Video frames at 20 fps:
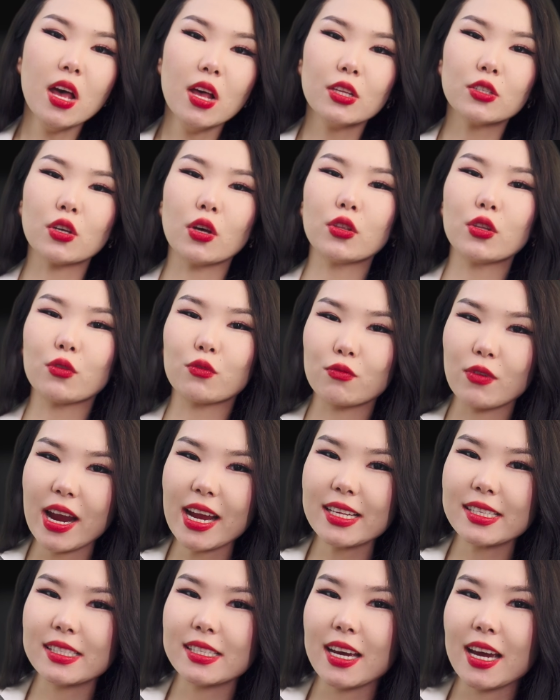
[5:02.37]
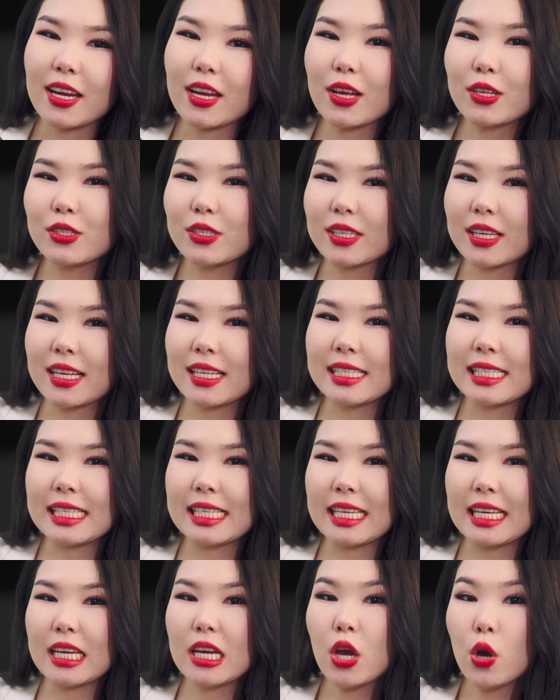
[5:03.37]
So on the right side, as you can
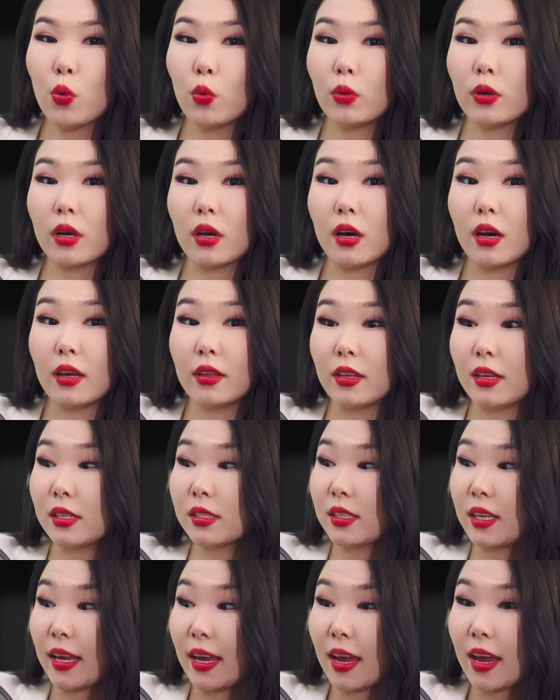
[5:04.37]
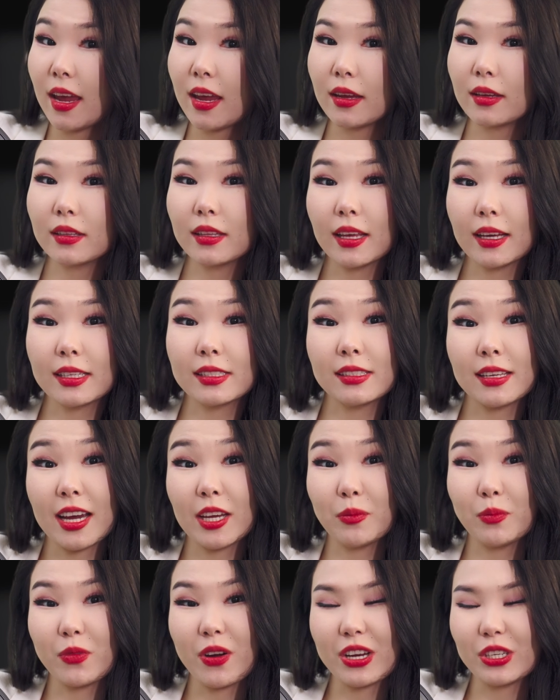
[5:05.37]
see, there's a head like
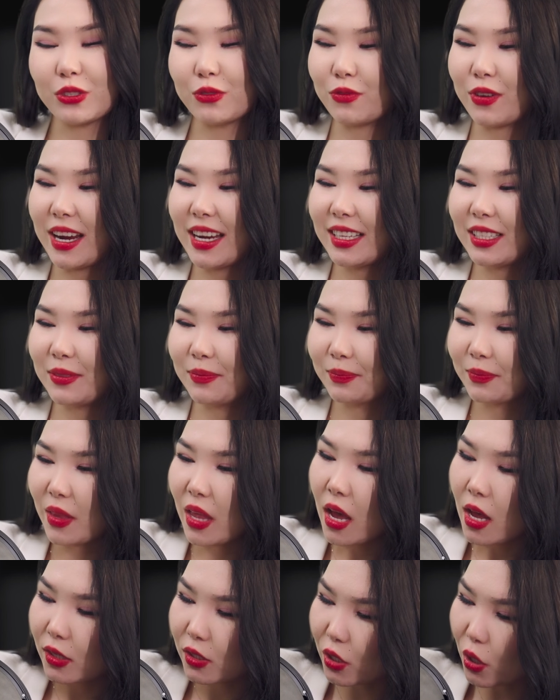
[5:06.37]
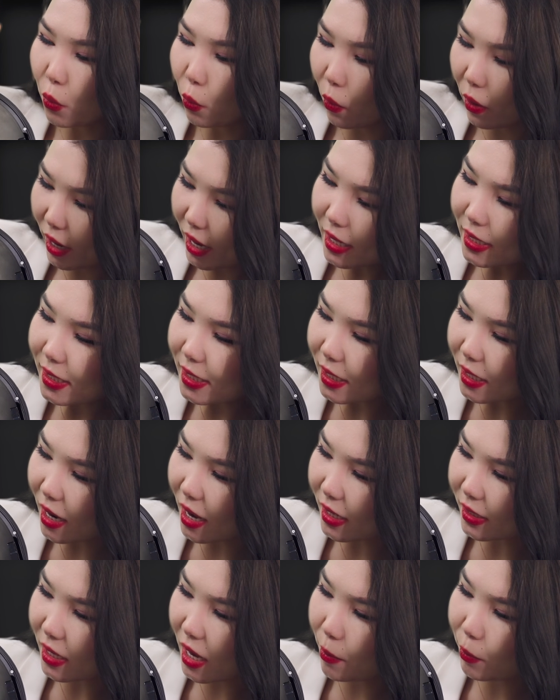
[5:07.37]
side brush, right? So what else it
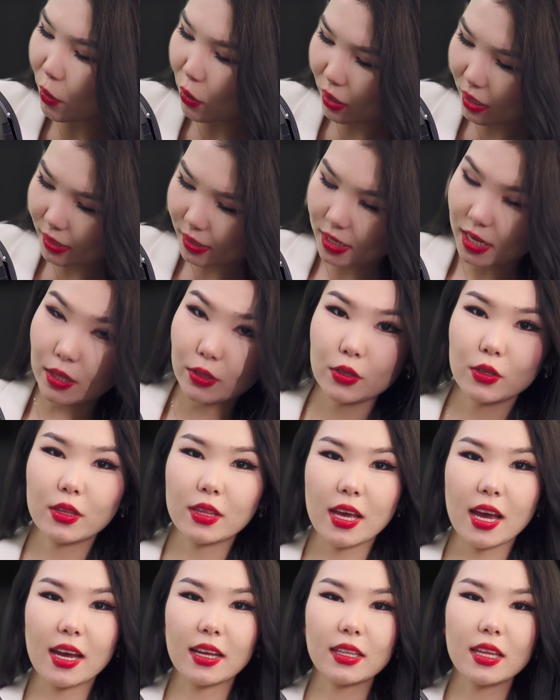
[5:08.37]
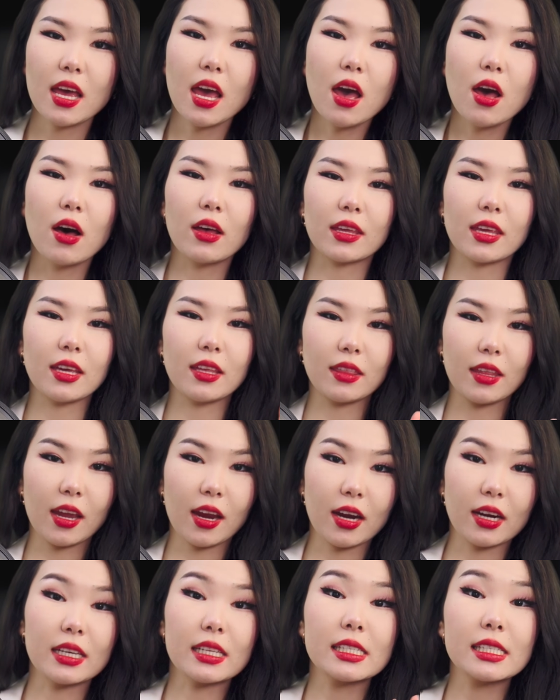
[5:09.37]
has? I'm gonna tell you that. Okay,
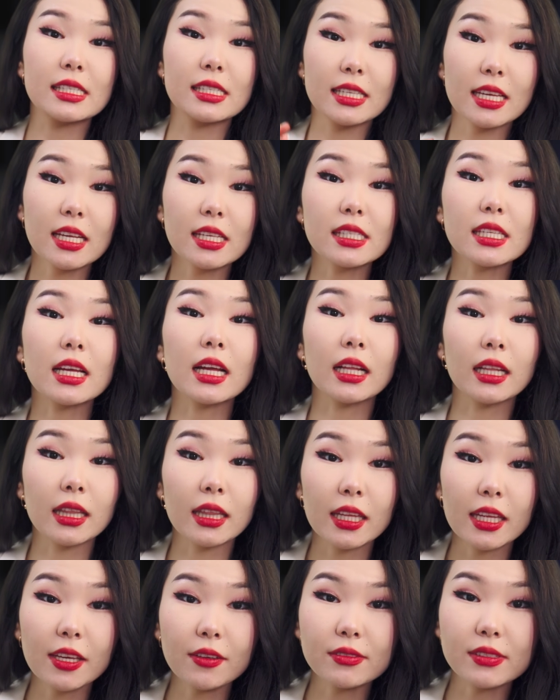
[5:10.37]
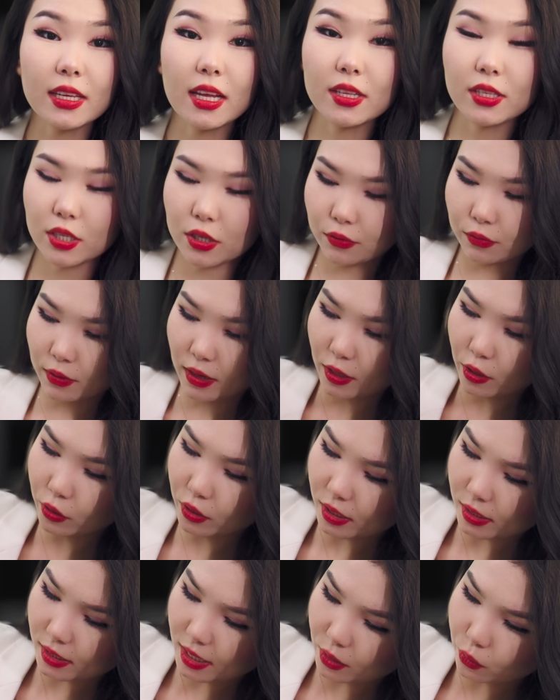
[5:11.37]
there are 6 cleave sensors right on
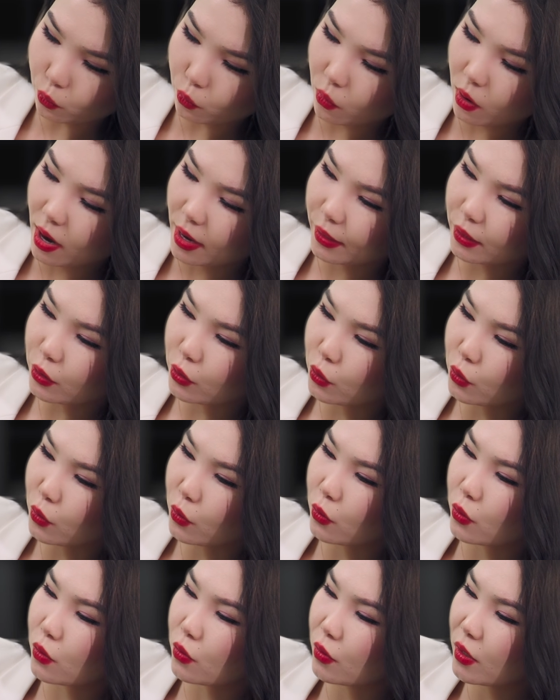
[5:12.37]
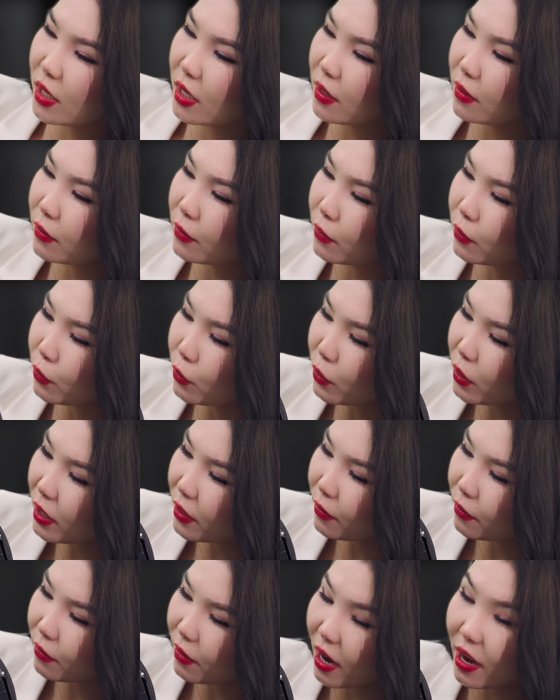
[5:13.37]
the side. 1, 2, 3, 4,
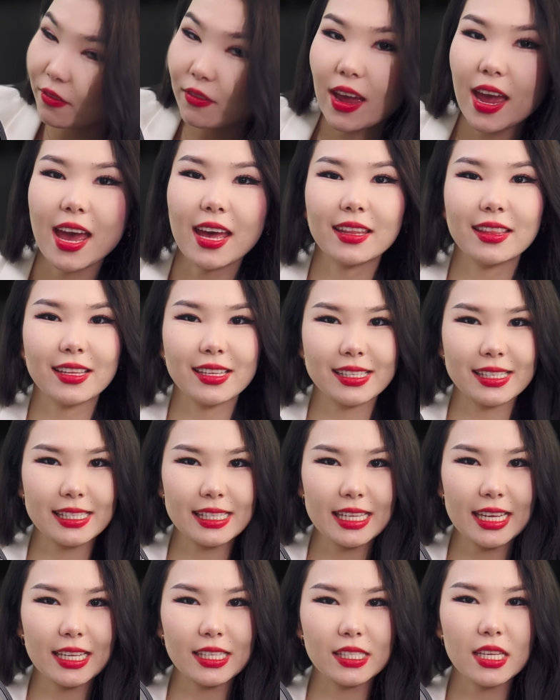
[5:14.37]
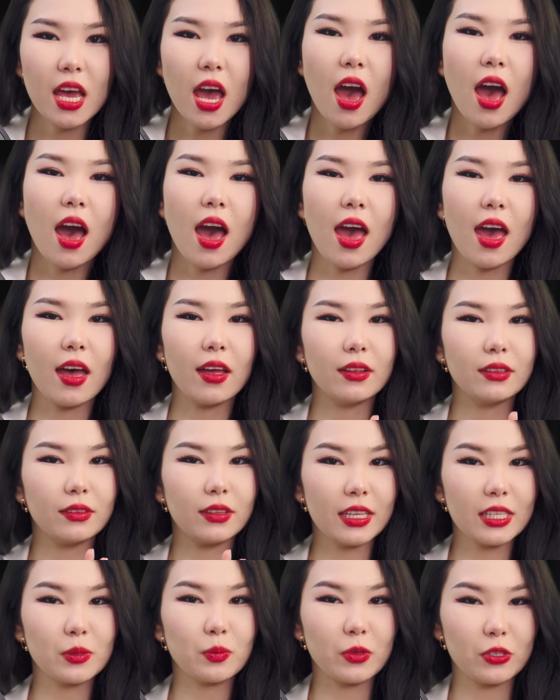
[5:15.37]
5, and the 6, and
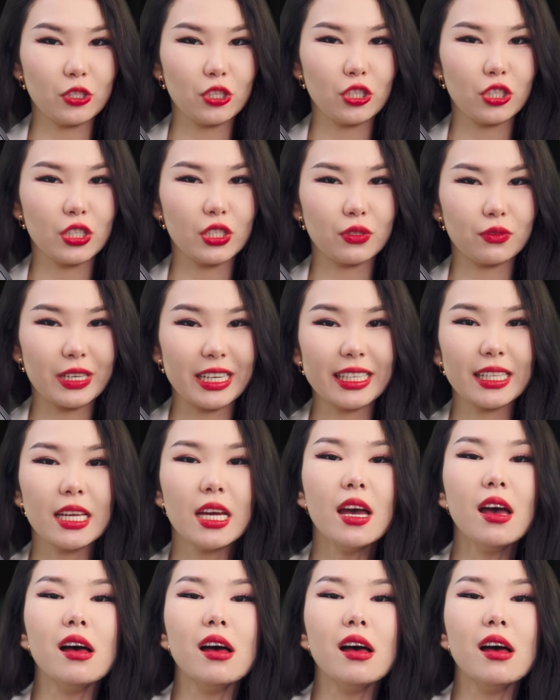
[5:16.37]
these positions, right?